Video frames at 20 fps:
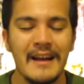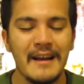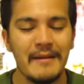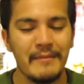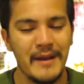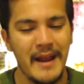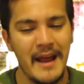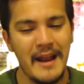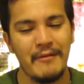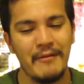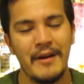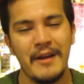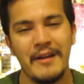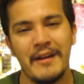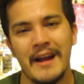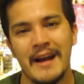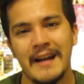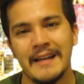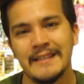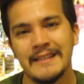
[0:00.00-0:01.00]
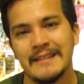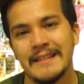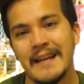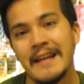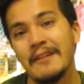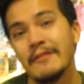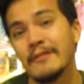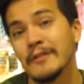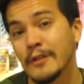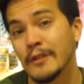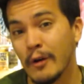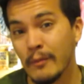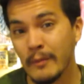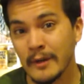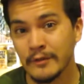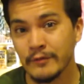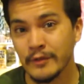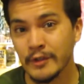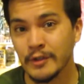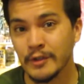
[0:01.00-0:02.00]
But anyway, you guys, thank you so
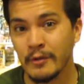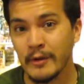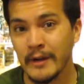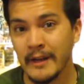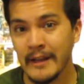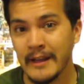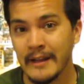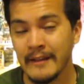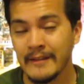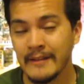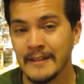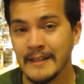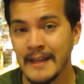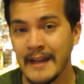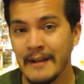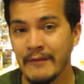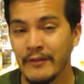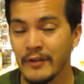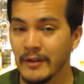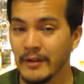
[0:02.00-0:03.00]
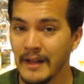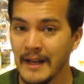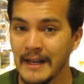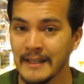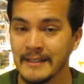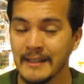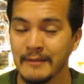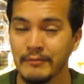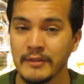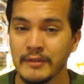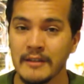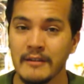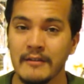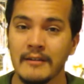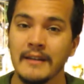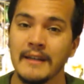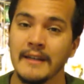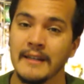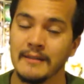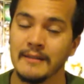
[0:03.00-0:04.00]
much for joining in today for the last
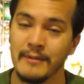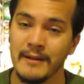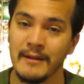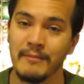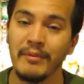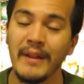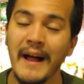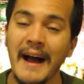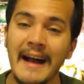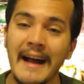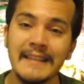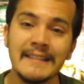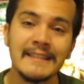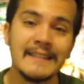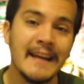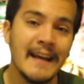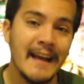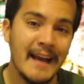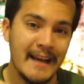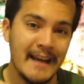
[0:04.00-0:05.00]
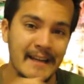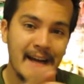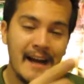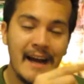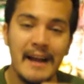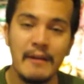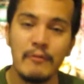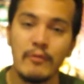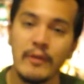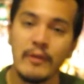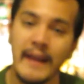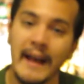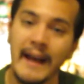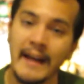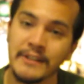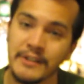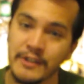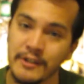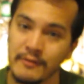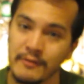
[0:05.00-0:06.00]
episode. It's been a blast, and I will
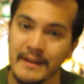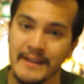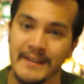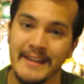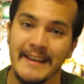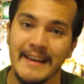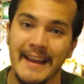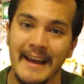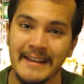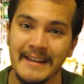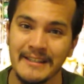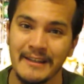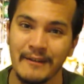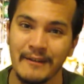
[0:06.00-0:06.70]
catch you in the next